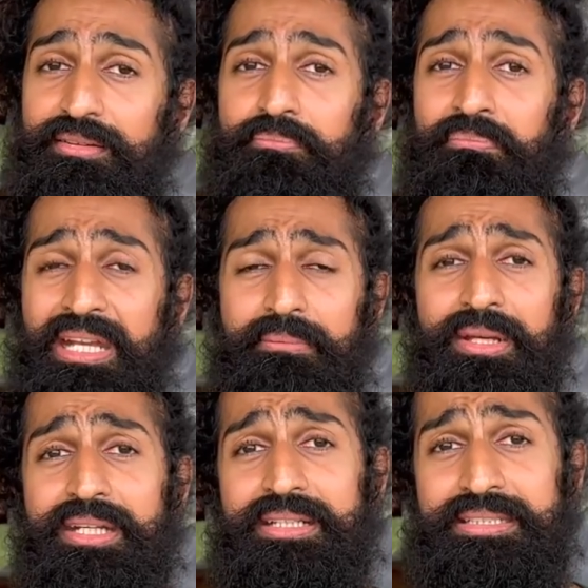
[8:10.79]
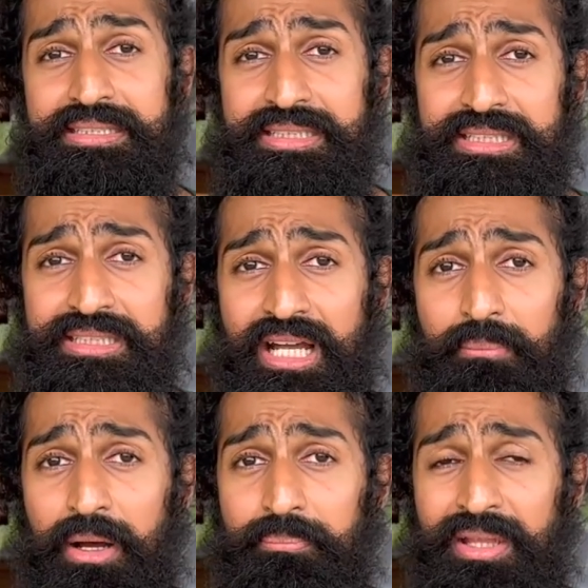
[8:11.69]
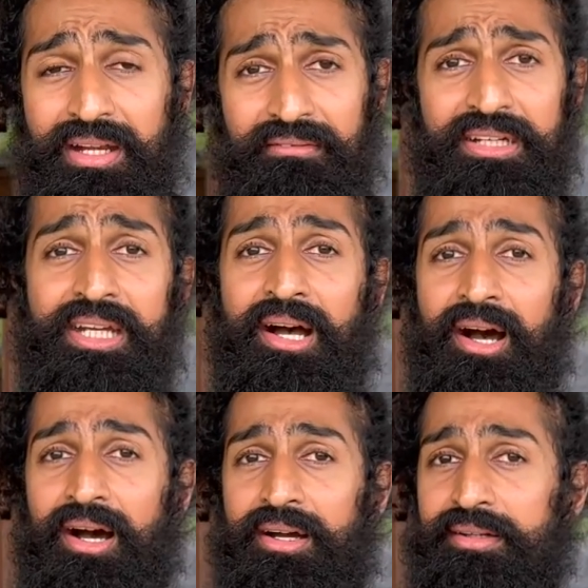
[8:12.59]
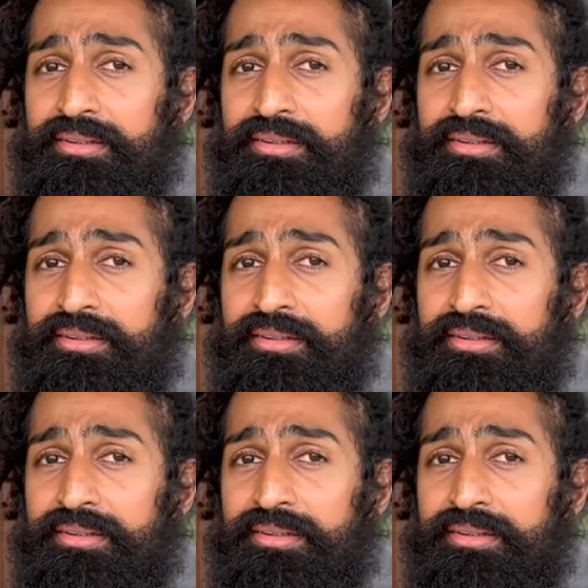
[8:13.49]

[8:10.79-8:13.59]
Many decisions come up that are very hard.